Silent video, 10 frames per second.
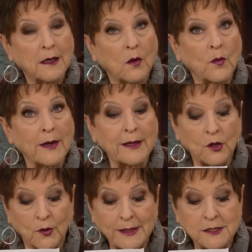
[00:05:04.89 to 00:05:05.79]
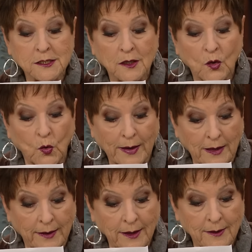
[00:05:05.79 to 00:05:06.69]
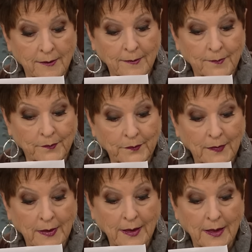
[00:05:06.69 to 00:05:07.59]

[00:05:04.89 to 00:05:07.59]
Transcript: will increase quickly. Quickly, I like